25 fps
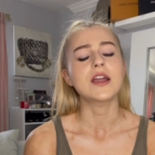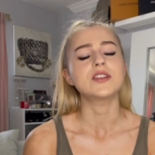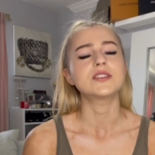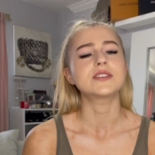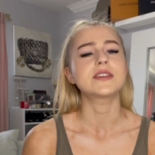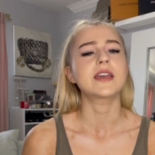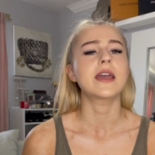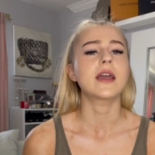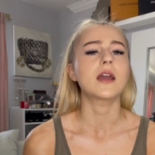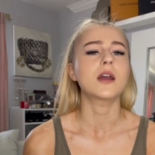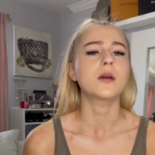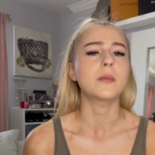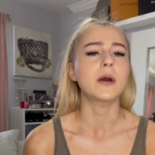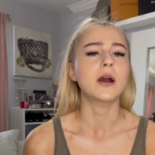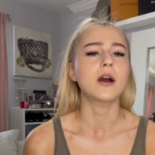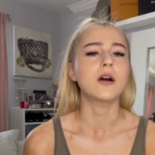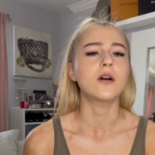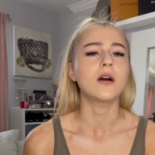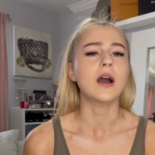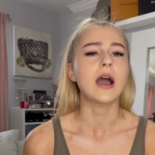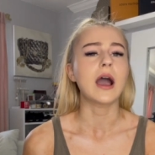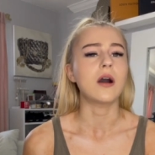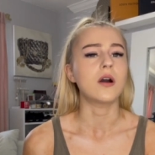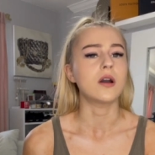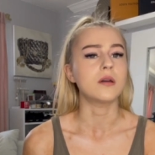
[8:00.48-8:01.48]
just care about
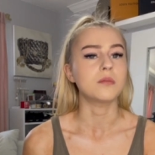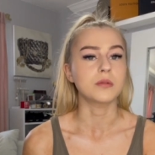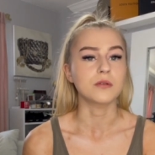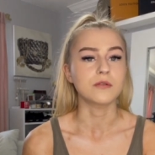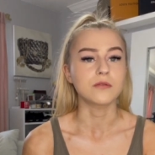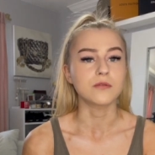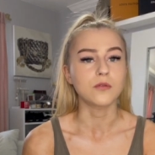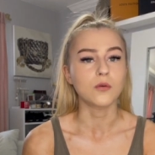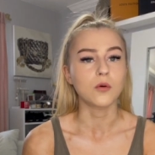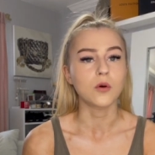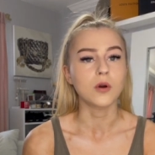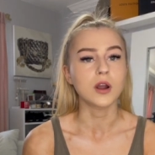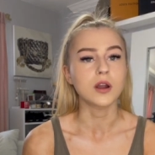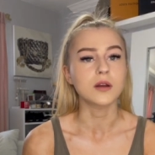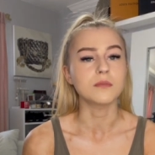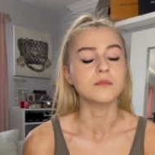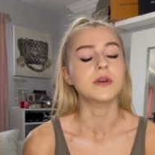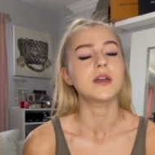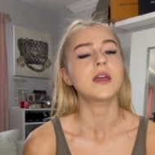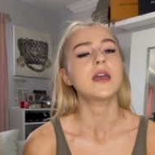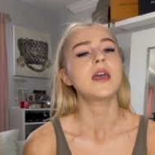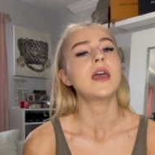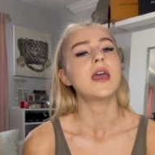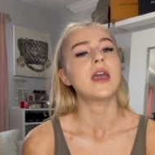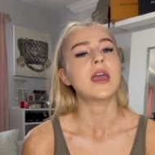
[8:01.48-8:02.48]
how I perform
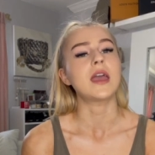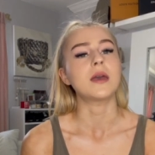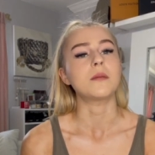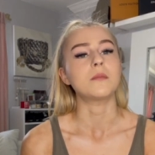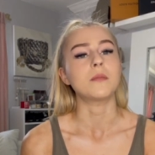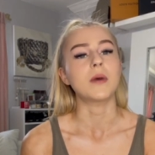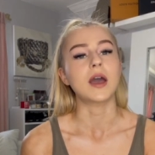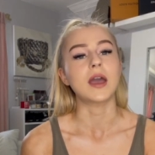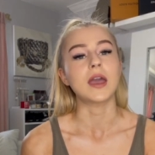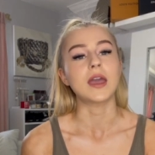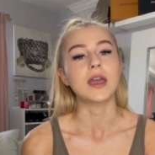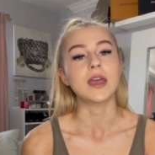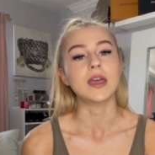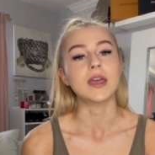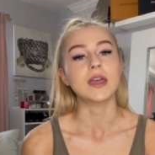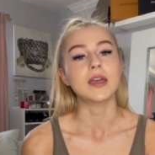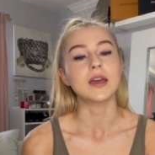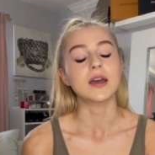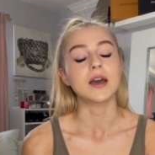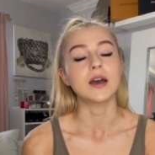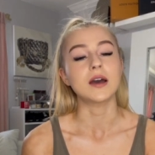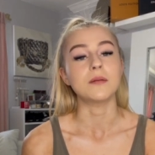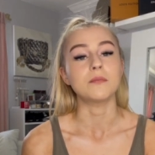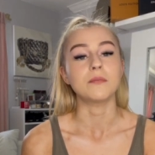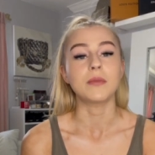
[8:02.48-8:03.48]
and my
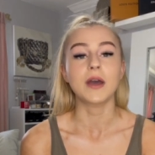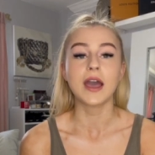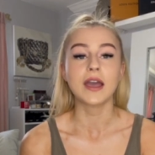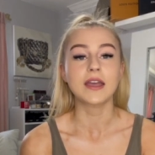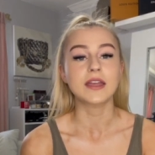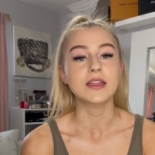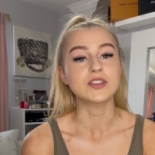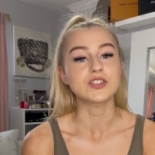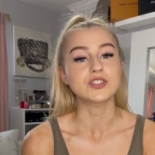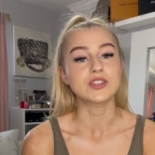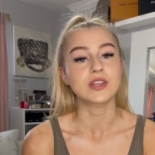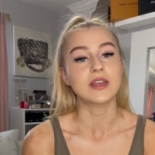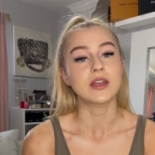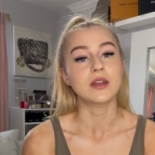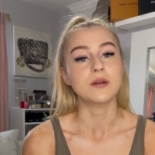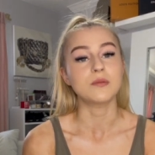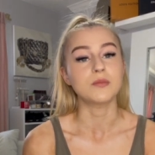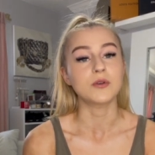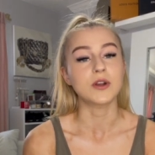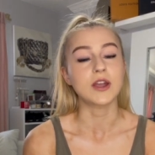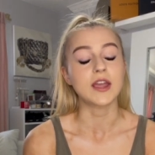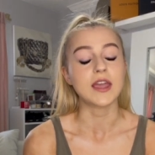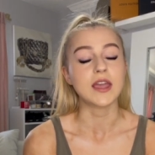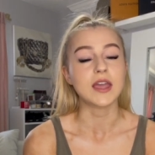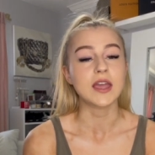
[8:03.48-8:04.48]
package that I
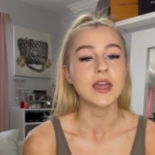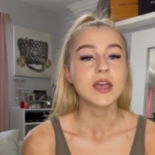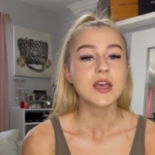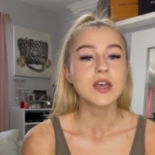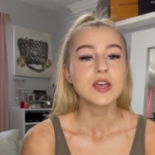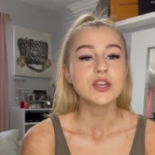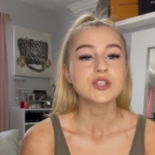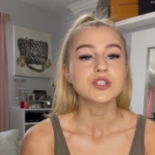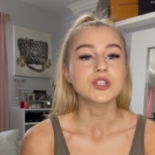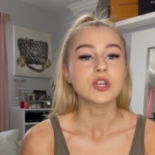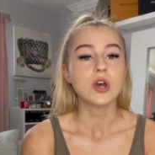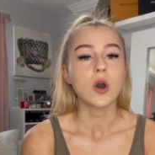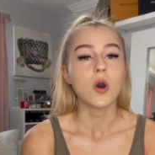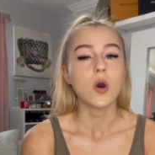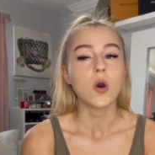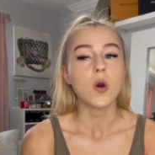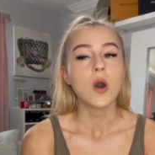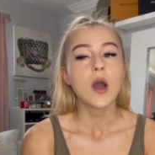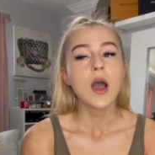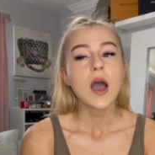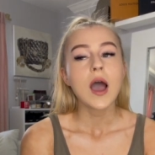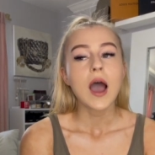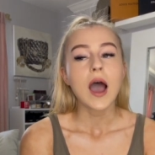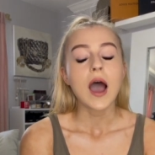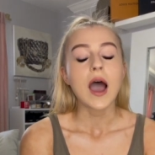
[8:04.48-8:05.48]
bring. So
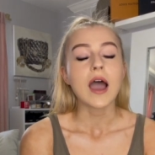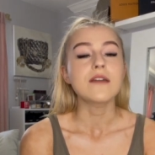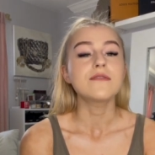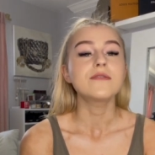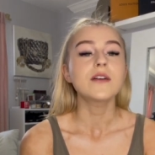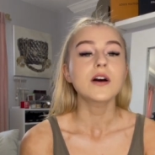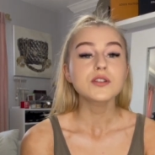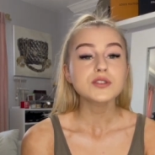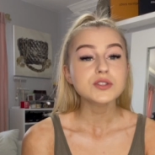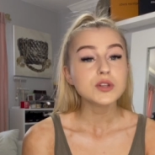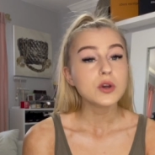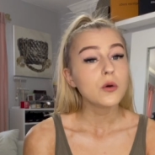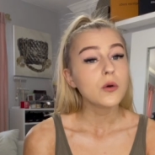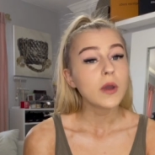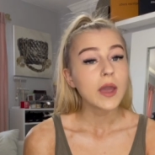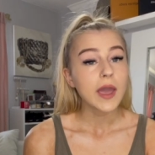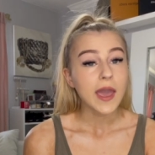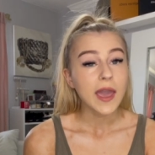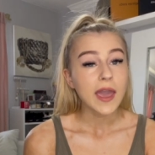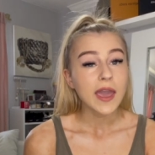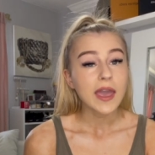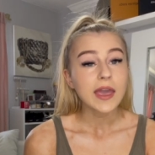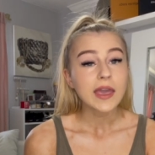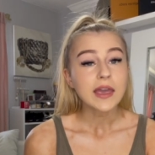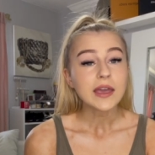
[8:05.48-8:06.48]
I felt
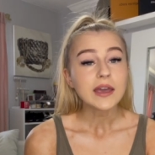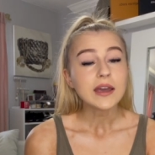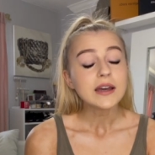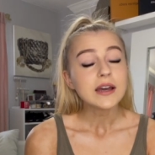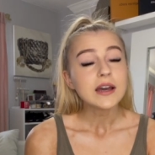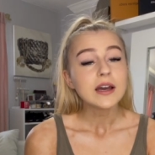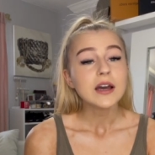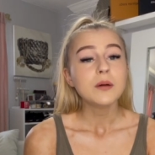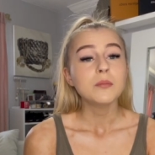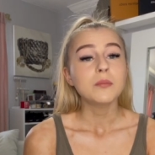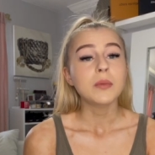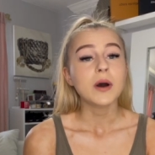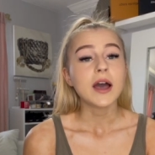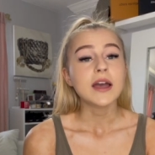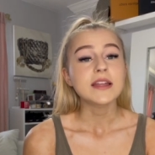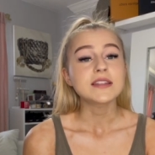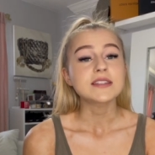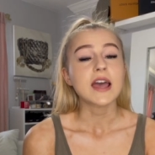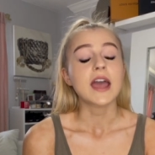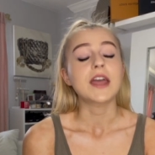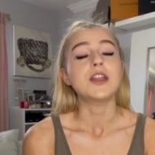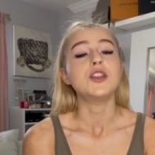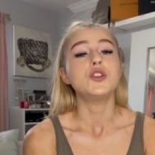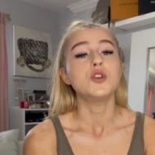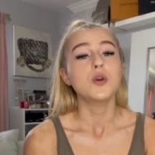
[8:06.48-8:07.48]
okay, but
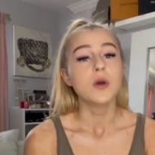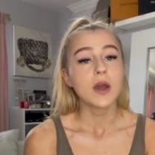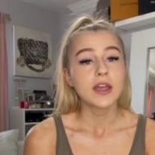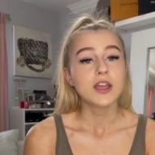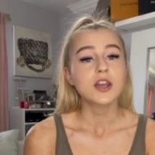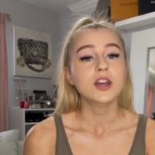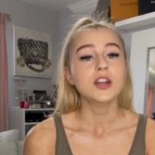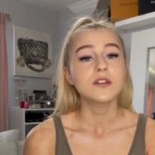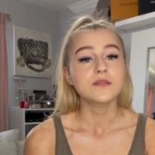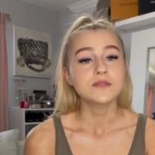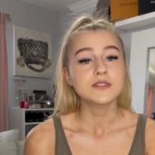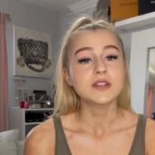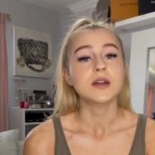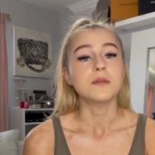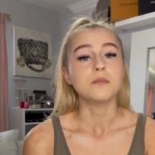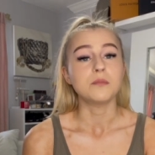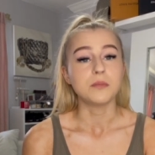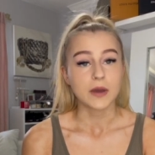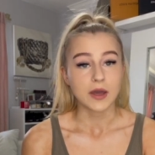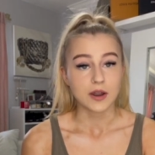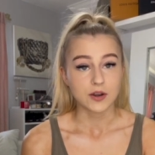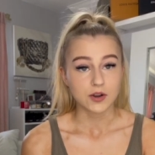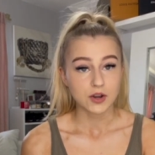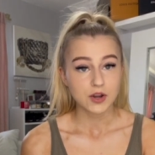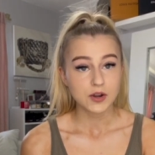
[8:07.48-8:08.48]
I knew I could have done
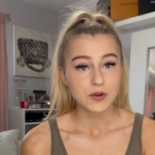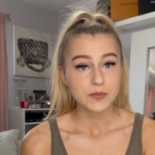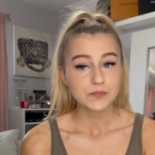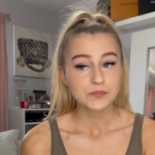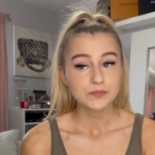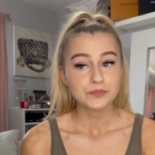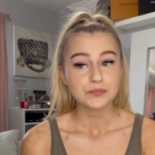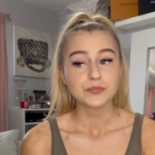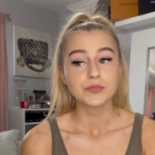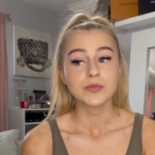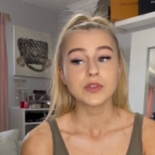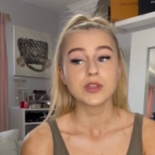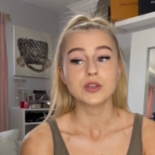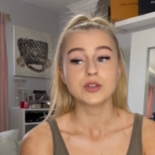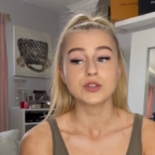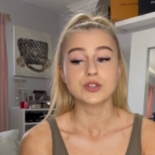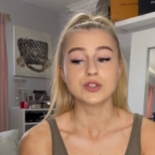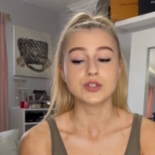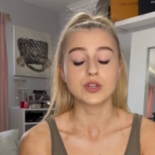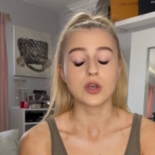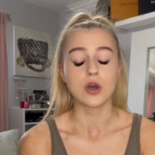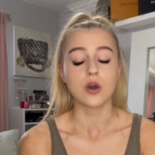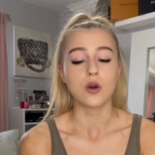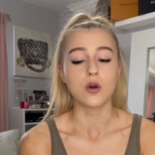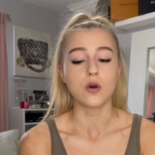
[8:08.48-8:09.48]
better.
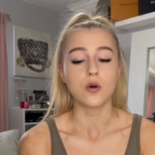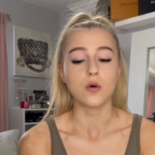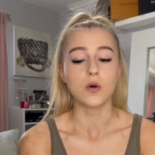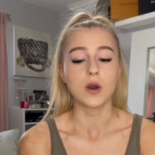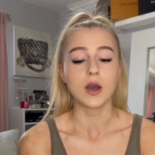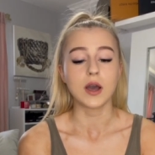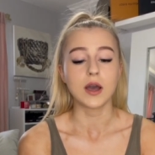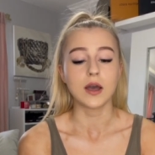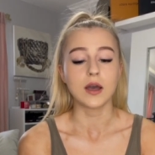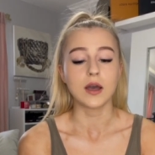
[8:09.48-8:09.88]
So